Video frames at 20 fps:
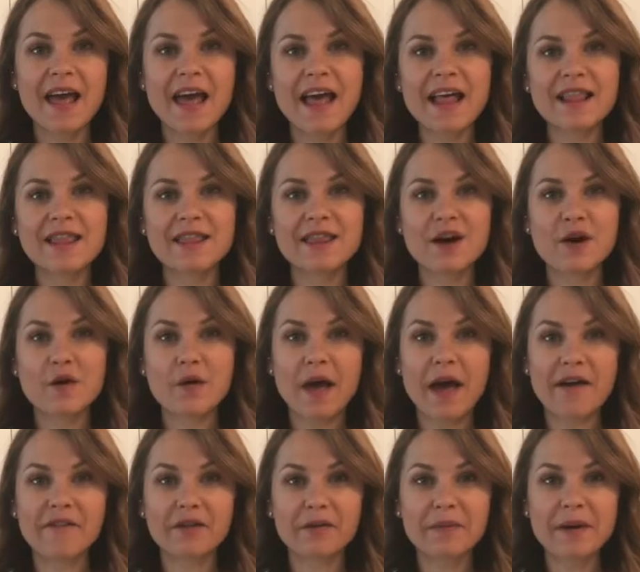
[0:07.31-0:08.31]
Hello
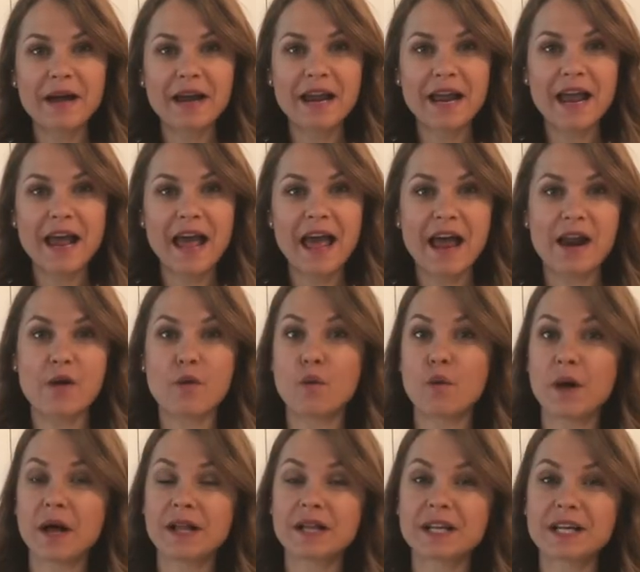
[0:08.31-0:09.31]
everybody and
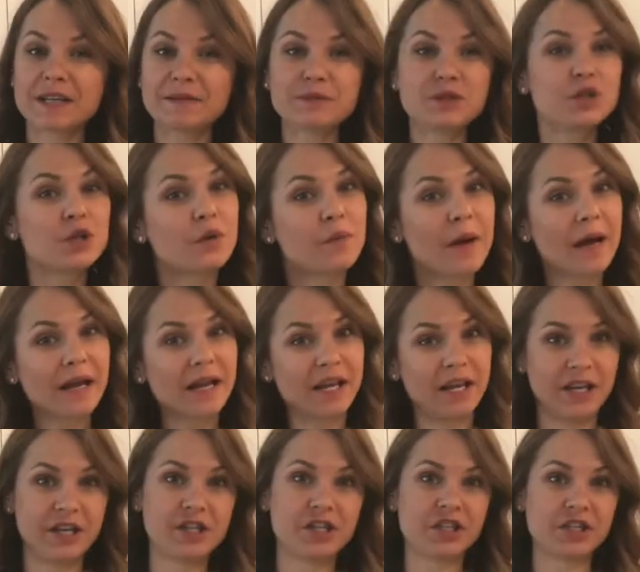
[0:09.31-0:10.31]
welcome to my
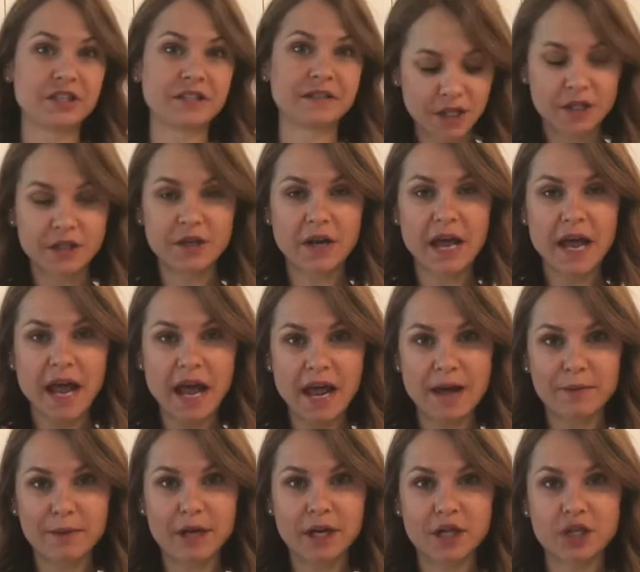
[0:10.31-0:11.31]
kitchen. Today
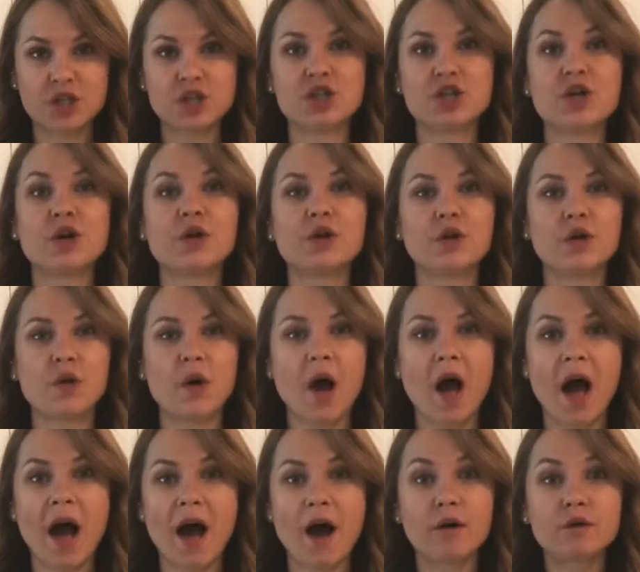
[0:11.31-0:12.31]
I'm gonna show you
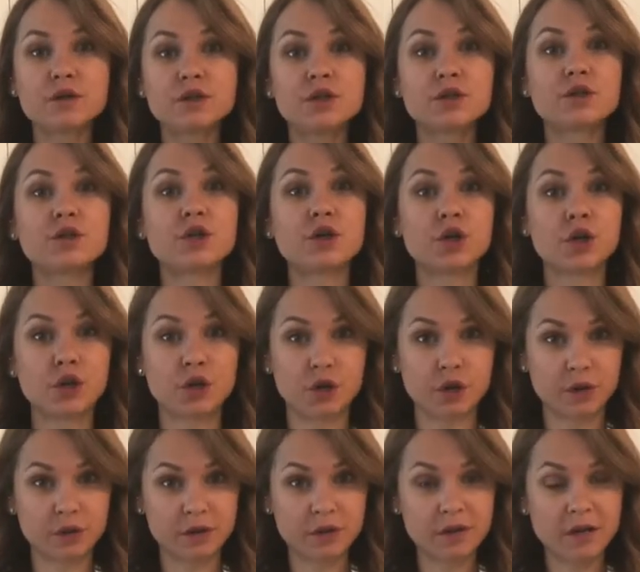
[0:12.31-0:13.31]
how to
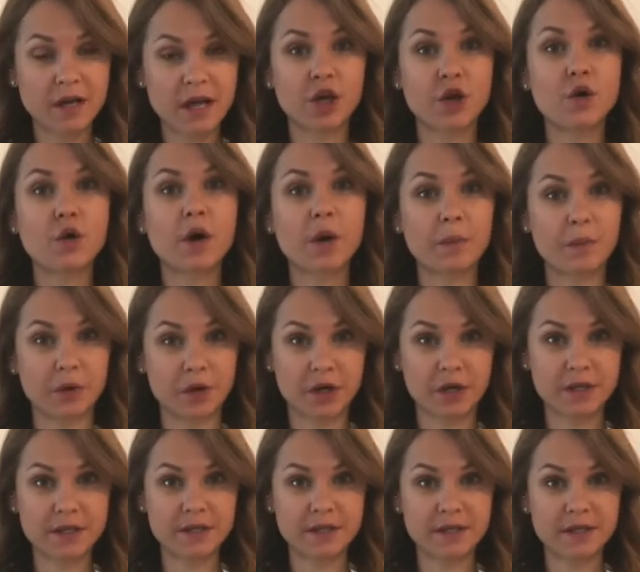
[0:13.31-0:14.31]
turn
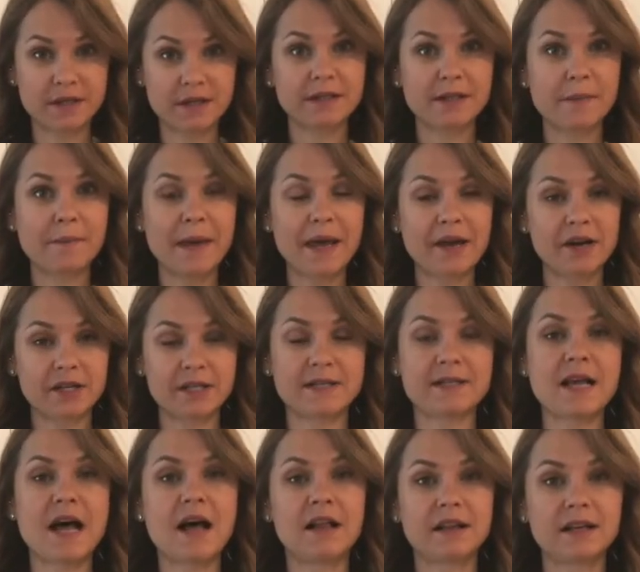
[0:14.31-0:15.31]
cucumbers, tomato
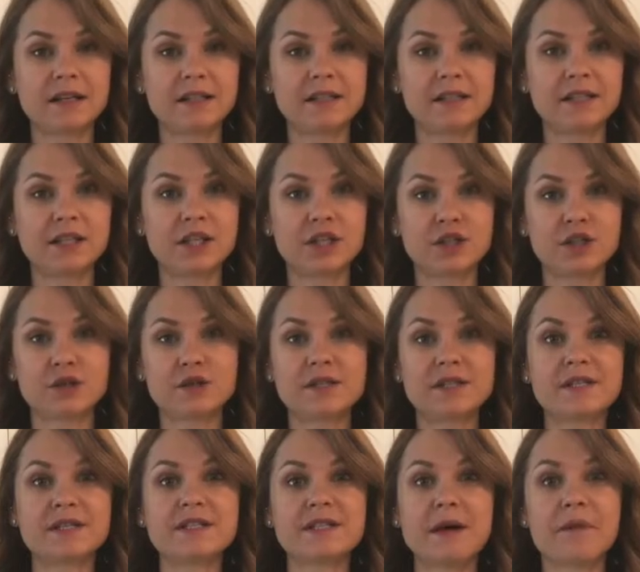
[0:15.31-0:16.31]
salad into
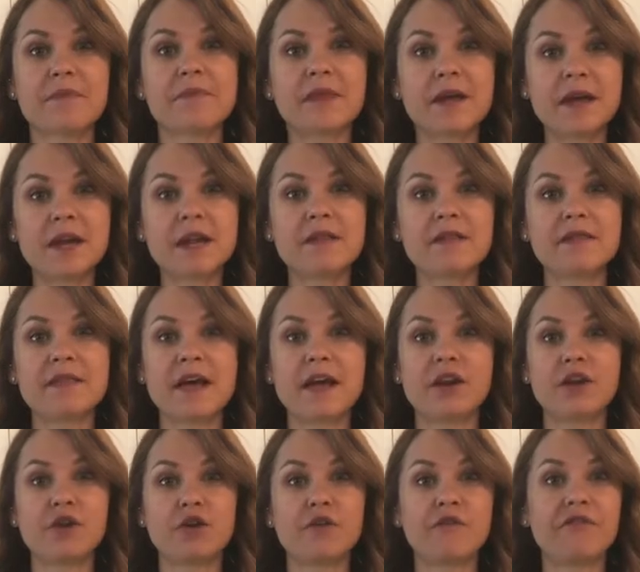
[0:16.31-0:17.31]
something
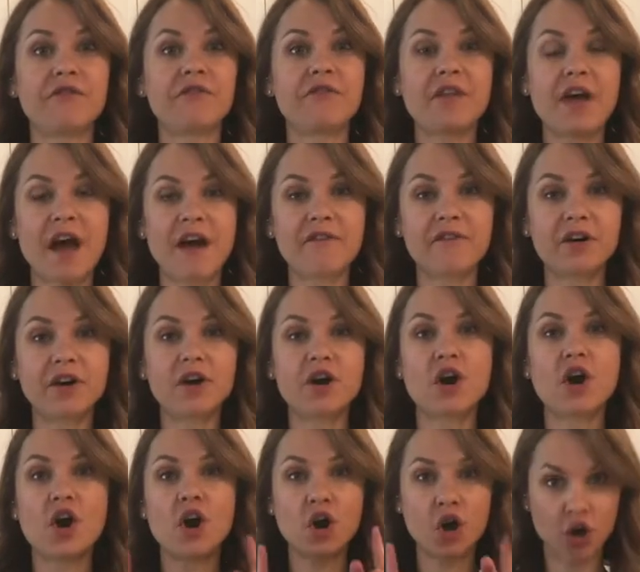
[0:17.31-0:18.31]
that you've
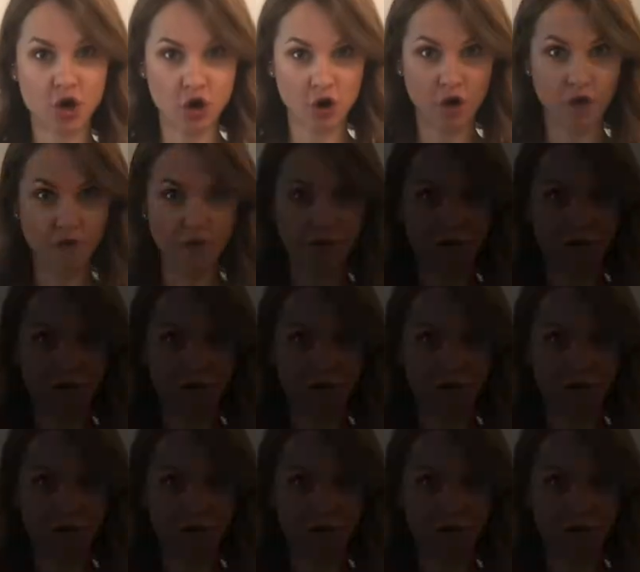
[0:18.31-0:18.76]
never heard of.